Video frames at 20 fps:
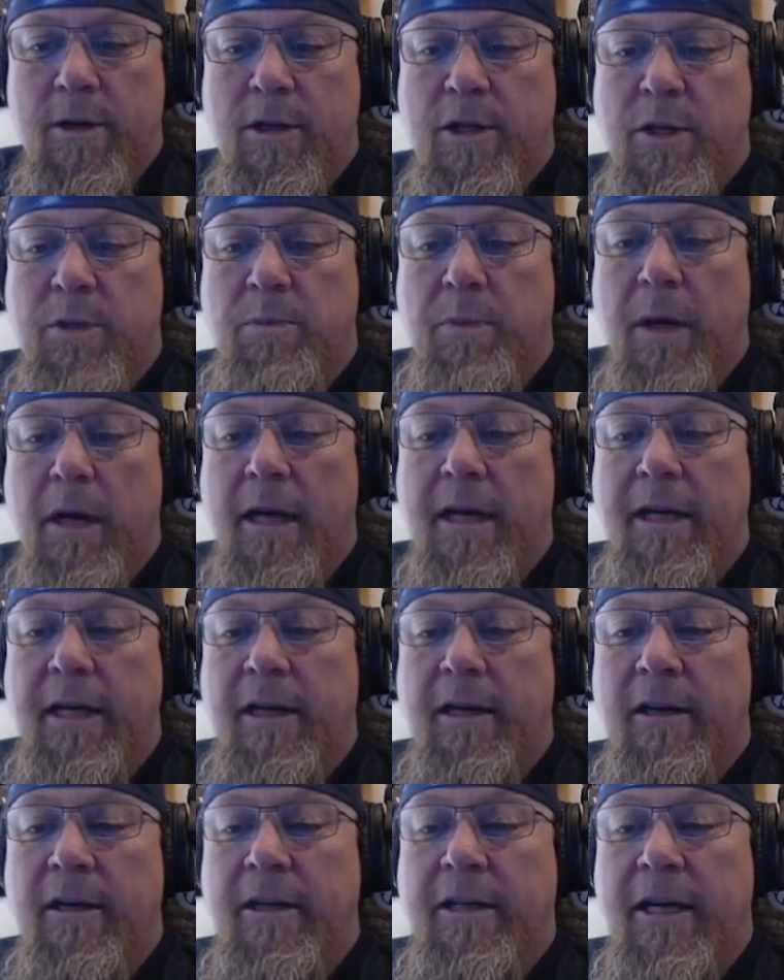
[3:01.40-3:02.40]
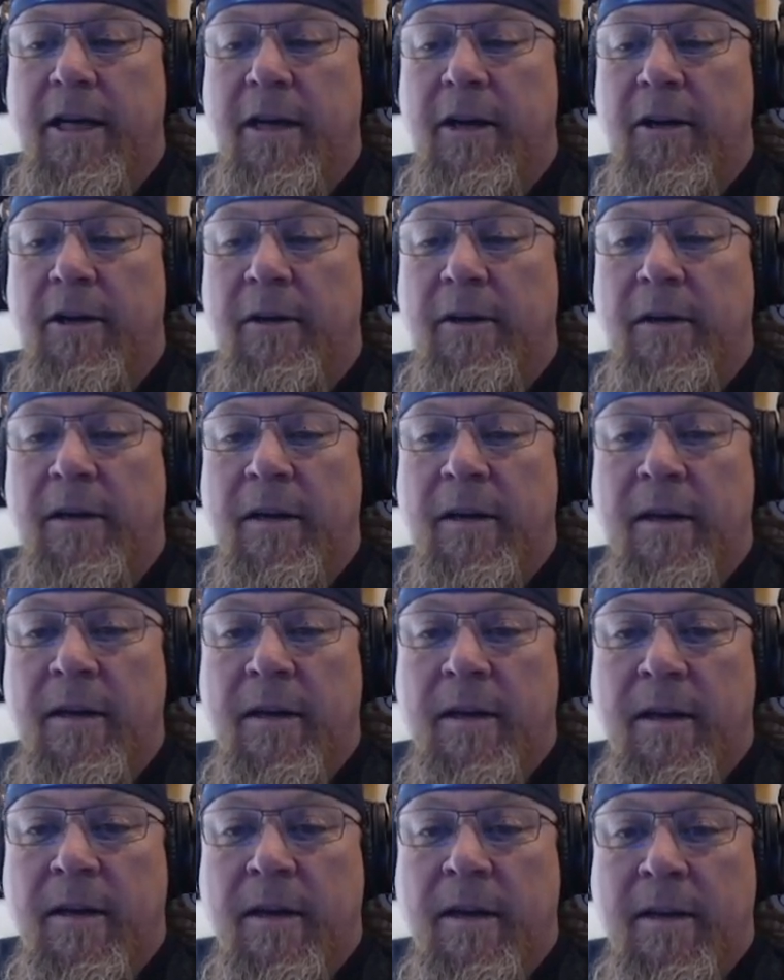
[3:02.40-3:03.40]
spot here down
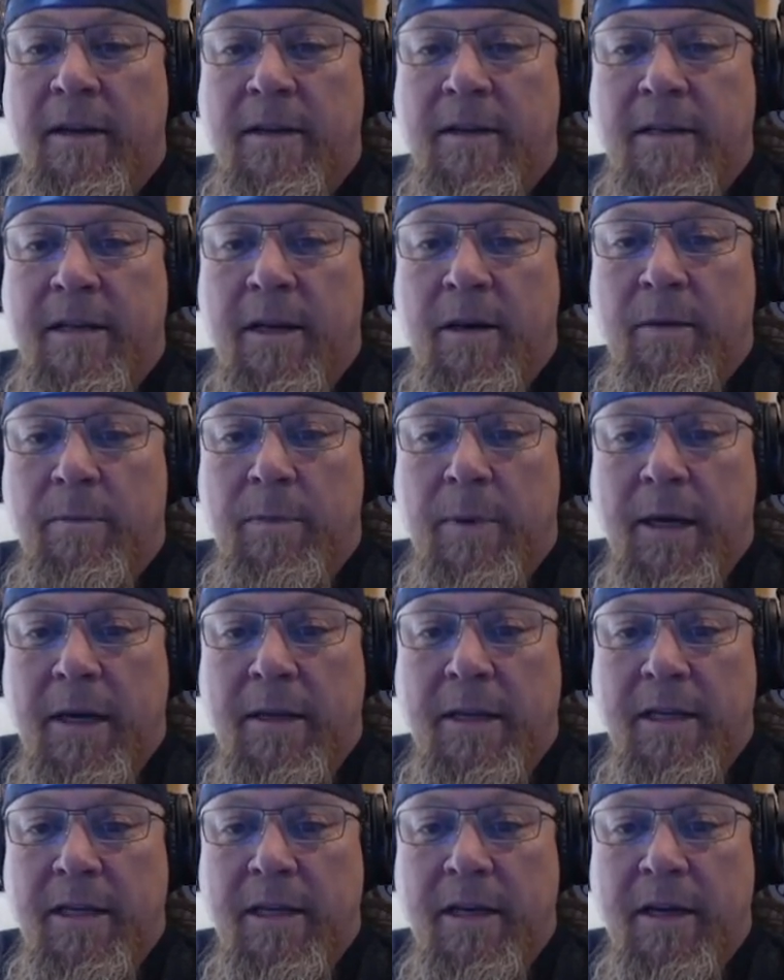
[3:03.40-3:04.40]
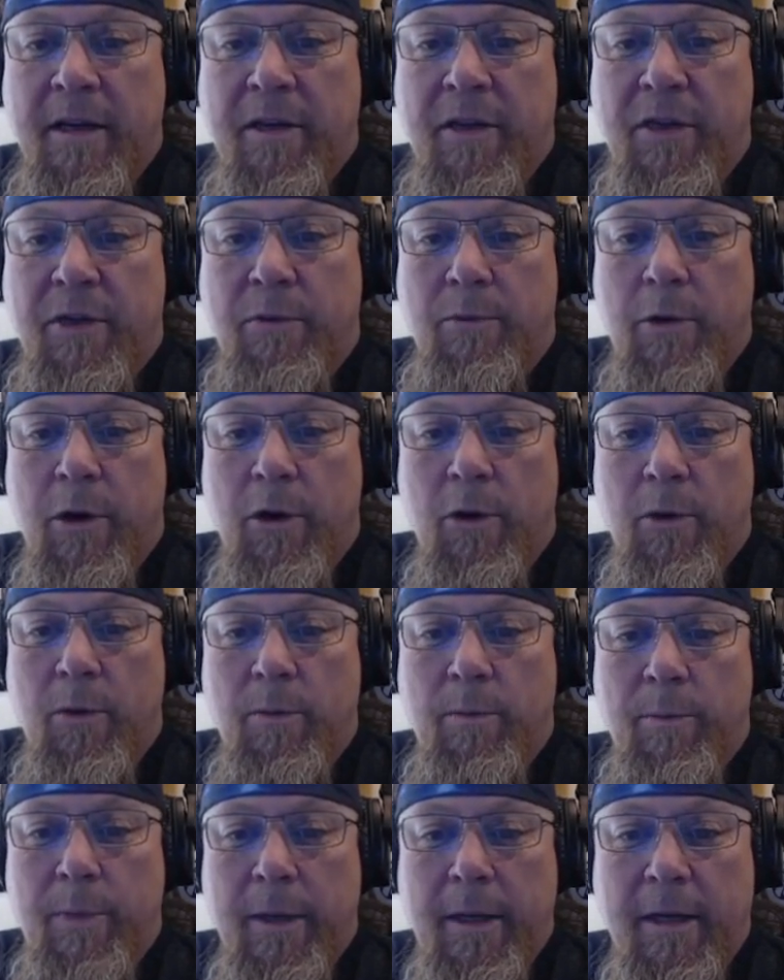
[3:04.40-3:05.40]
by the throat,
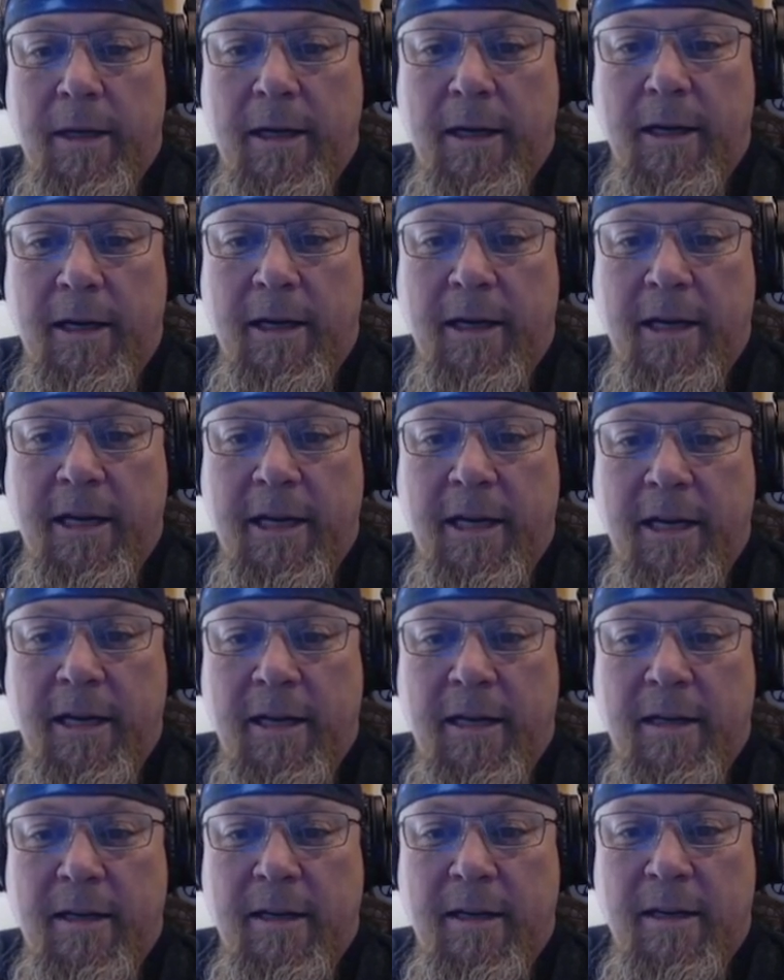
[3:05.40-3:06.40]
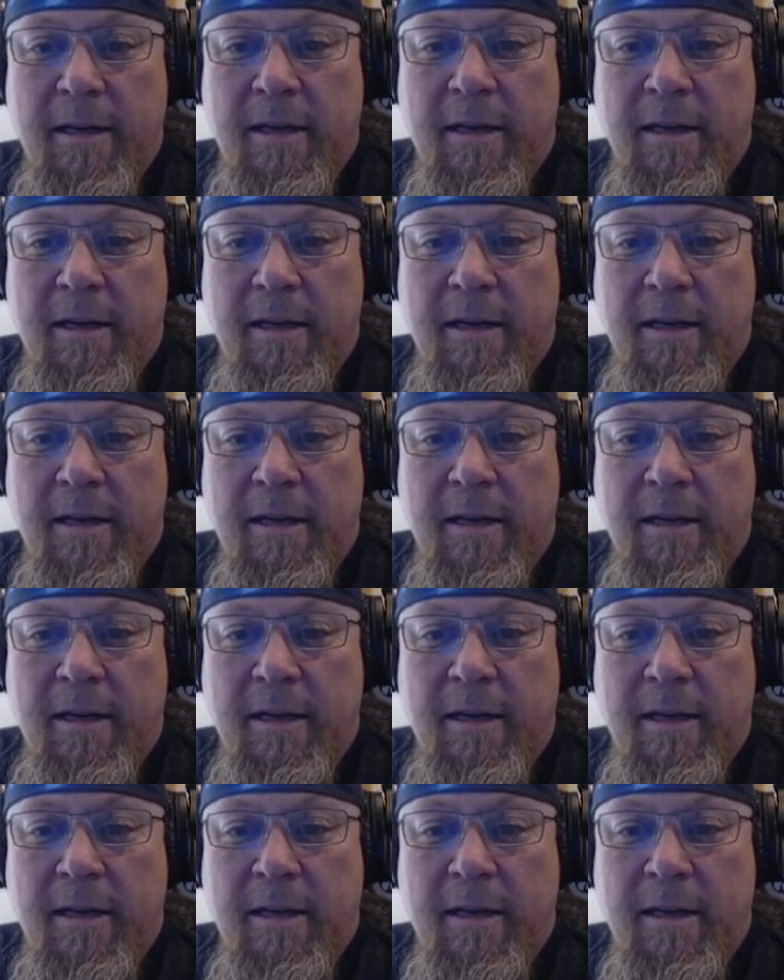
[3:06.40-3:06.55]
but again,